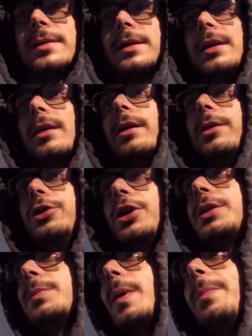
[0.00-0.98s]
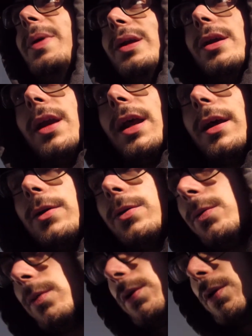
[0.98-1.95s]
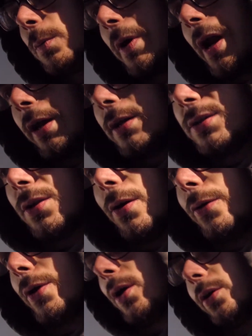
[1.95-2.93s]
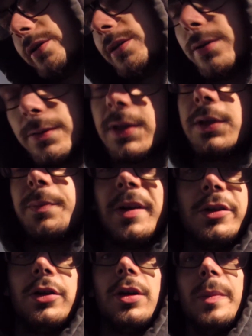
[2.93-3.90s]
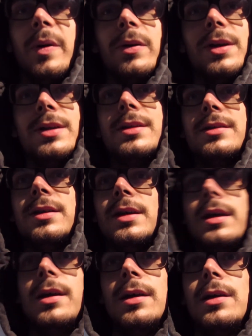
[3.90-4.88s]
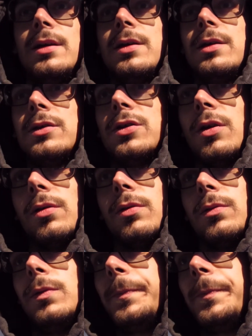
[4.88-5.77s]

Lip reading: I didn't adjust my pinion angle when I installed all these new suspension components. So